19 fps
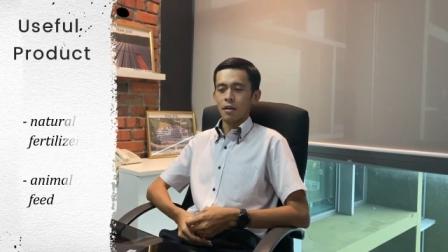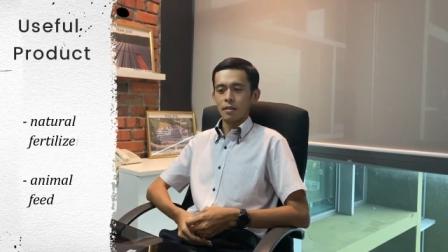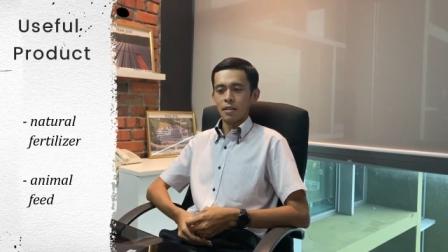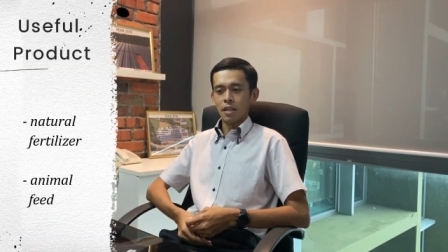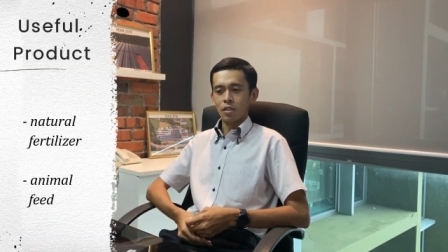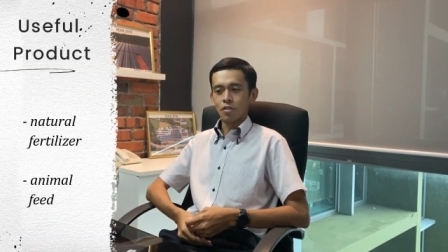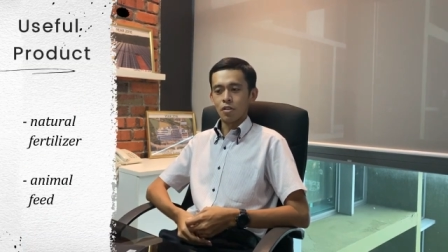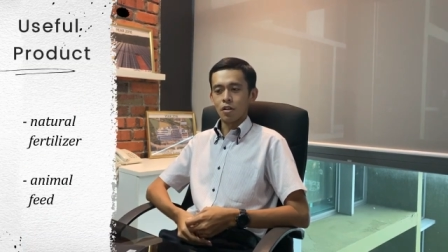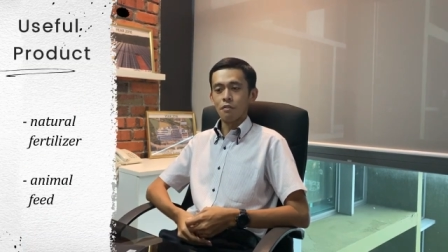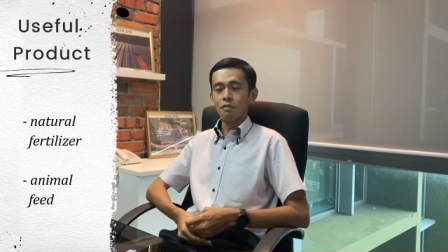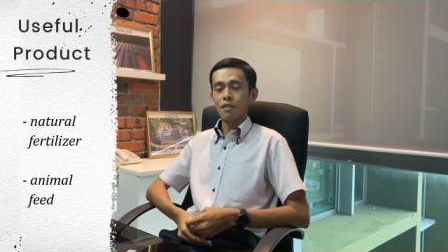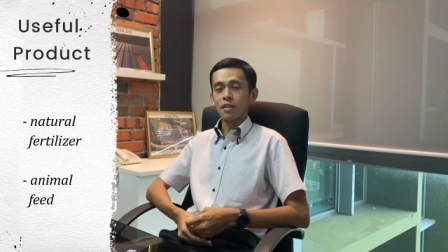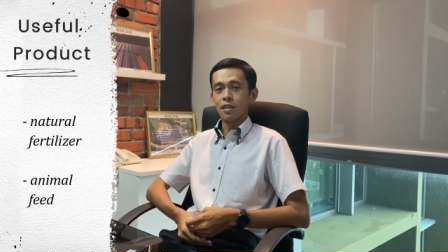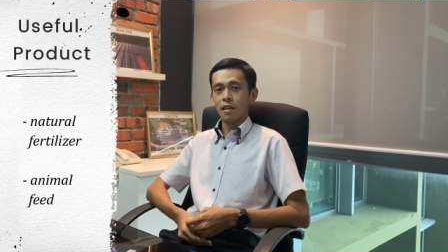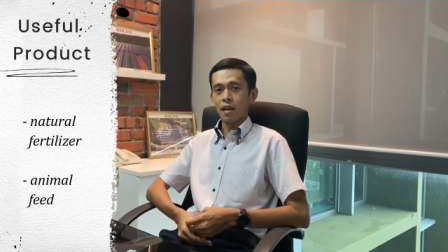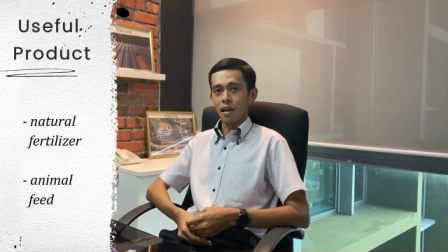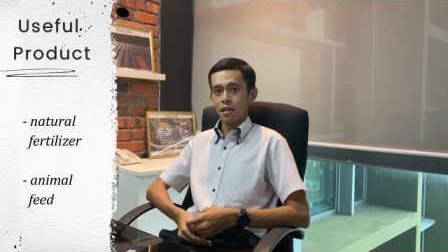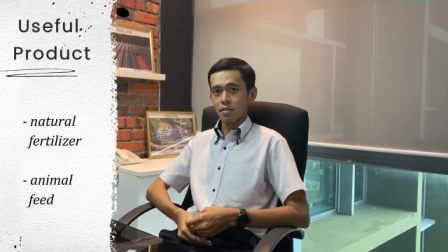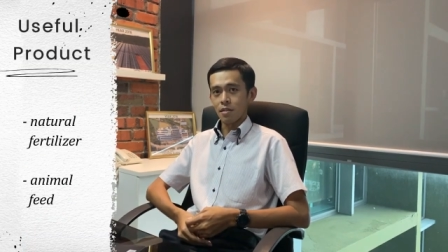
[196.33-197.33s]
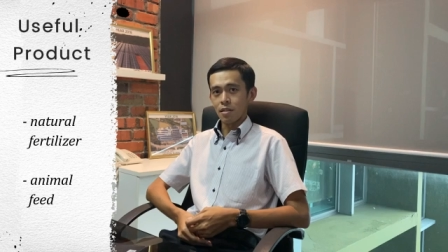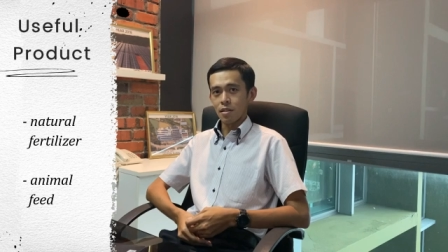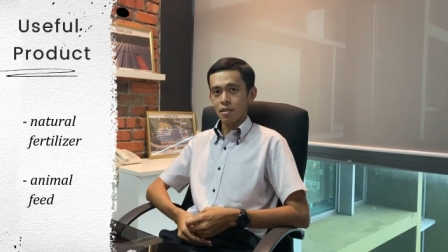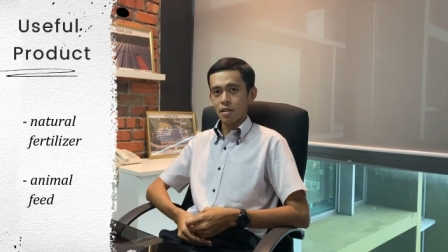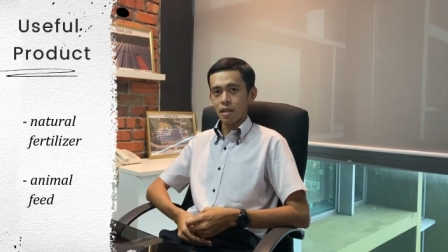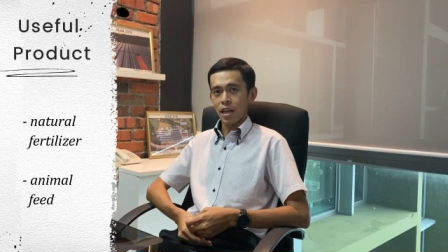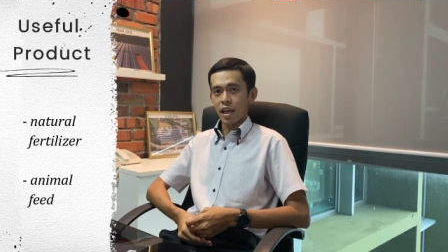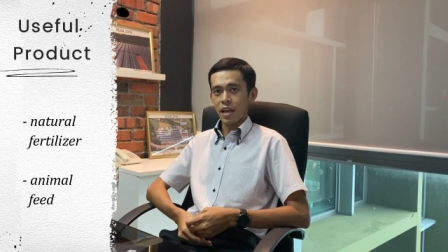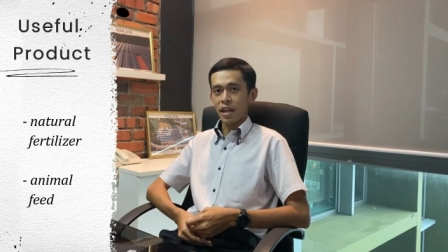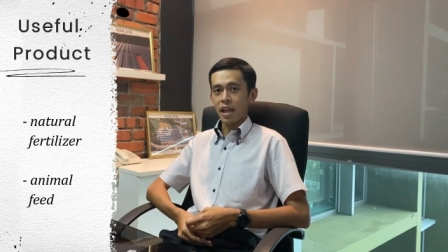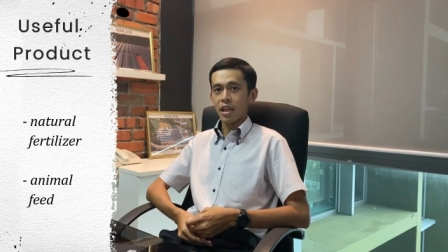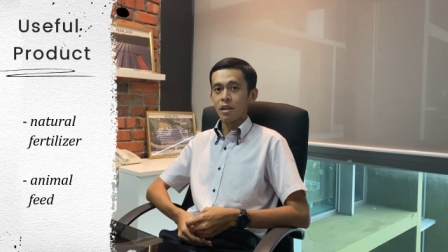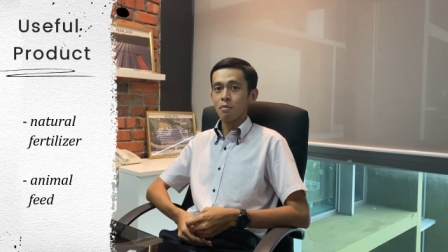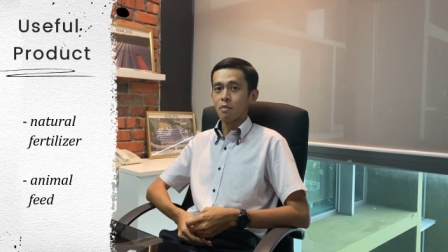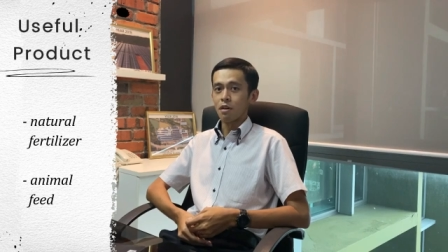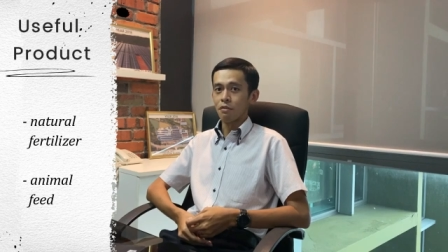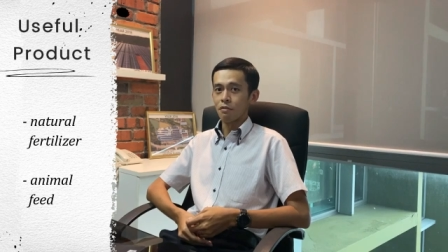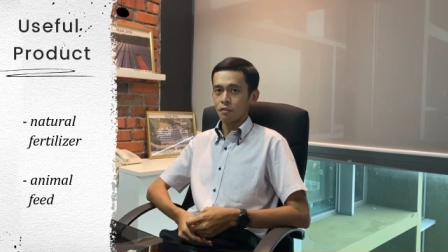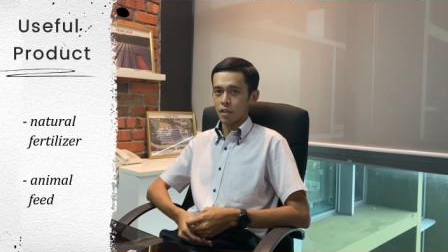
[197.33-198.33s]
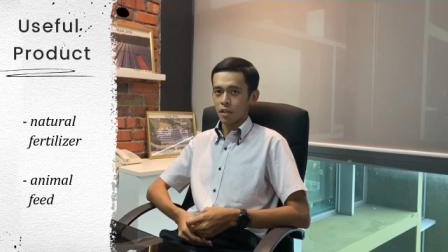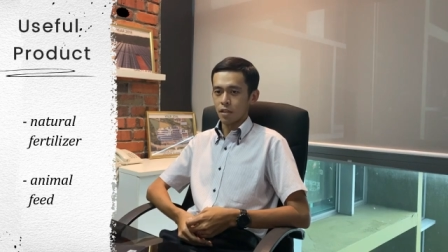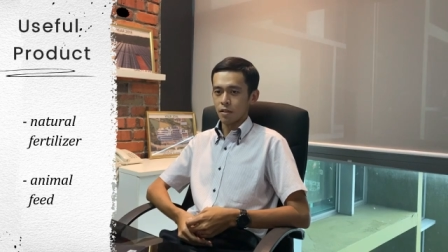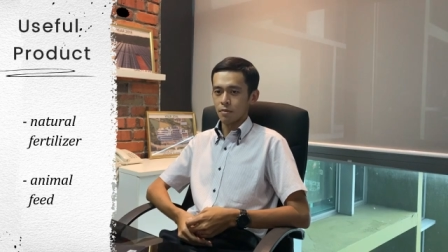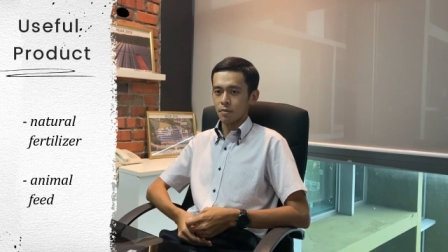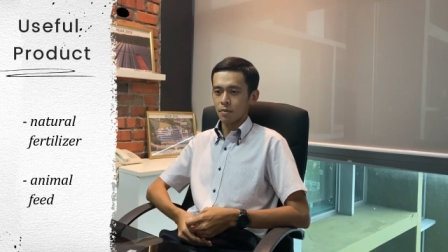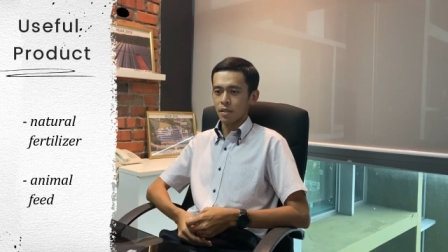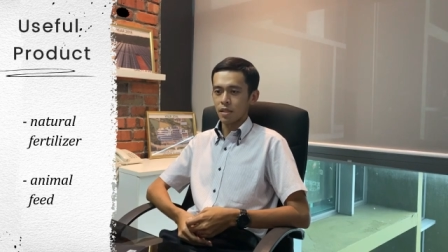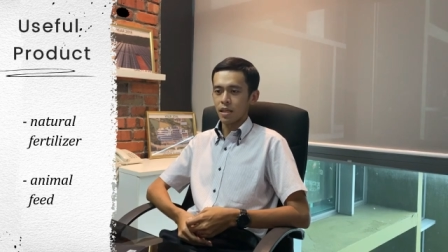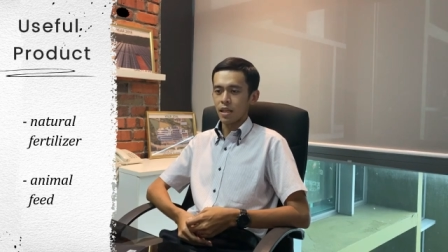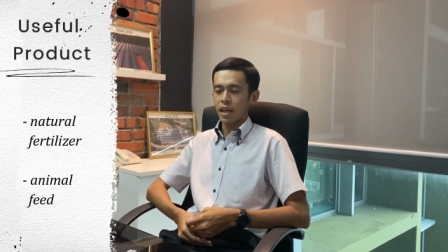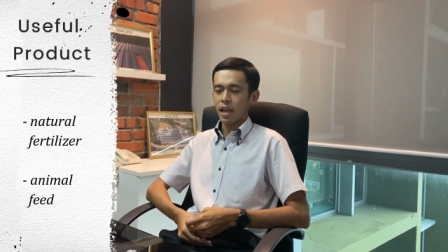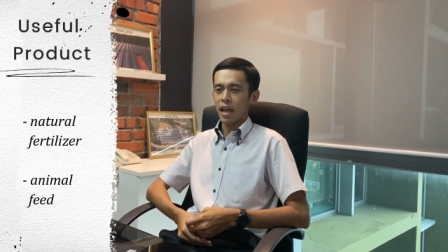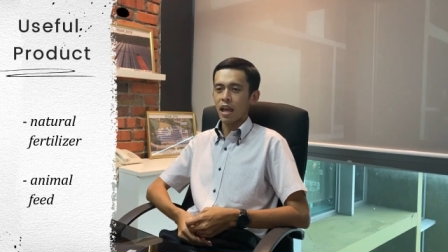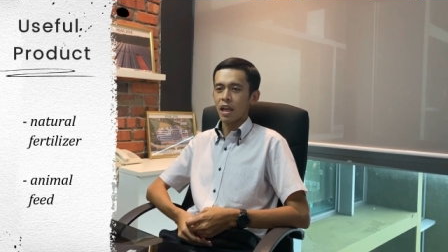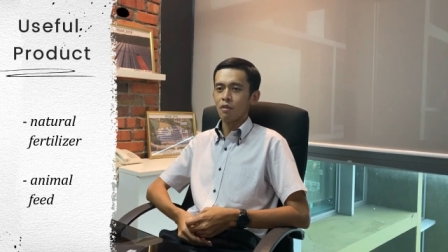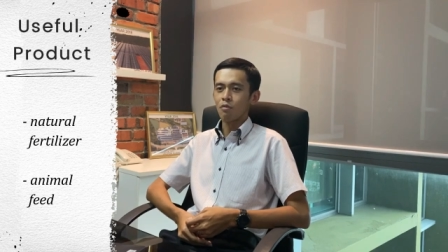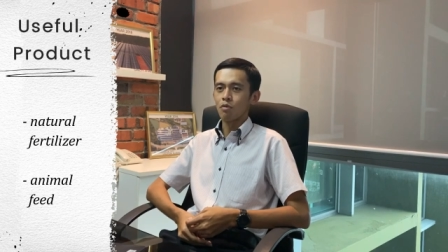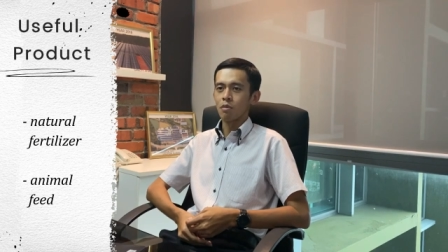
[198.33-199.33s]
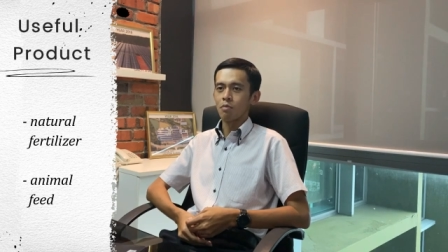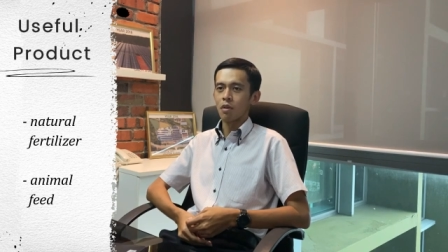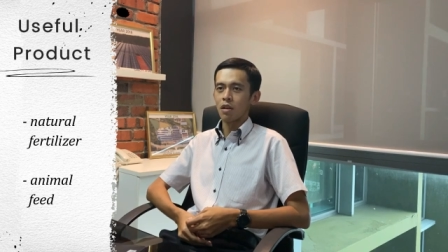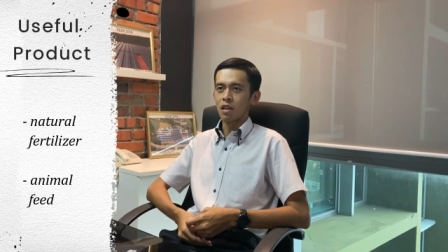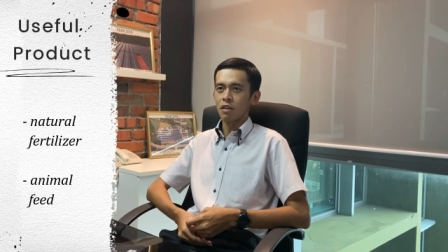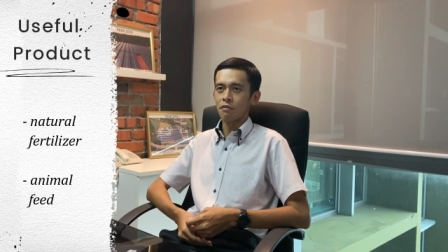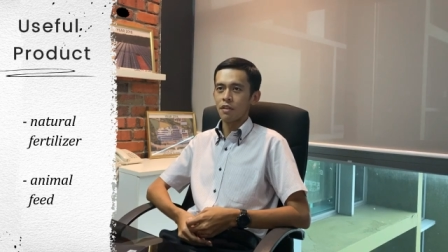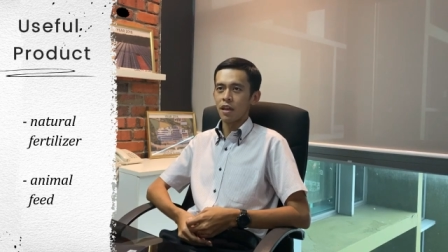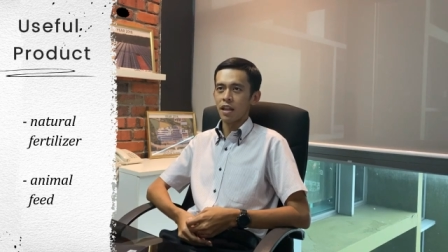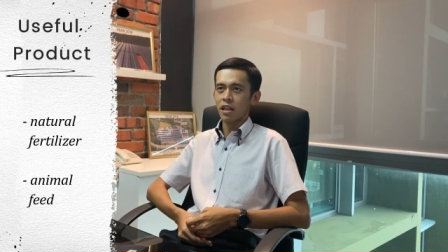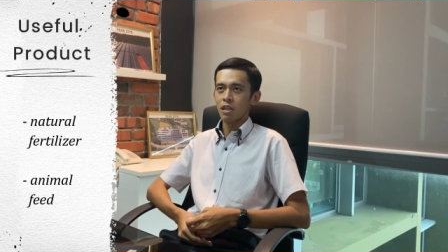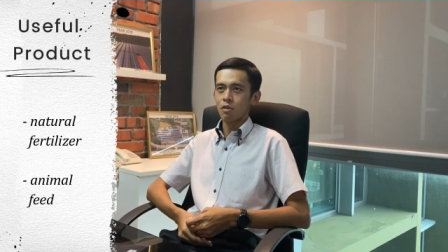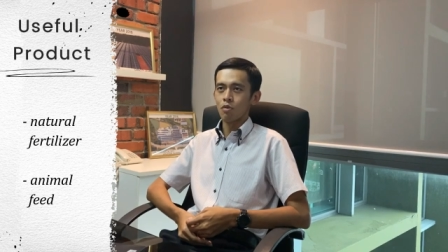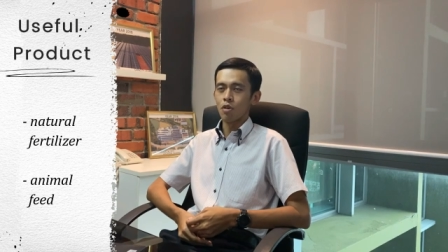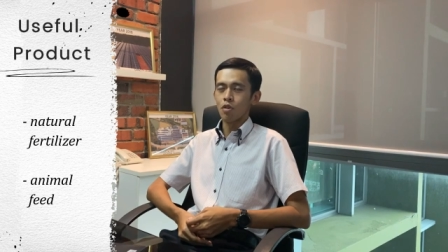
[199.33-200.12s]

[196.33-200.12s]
natural fertilizer and animal feed. And we believe that it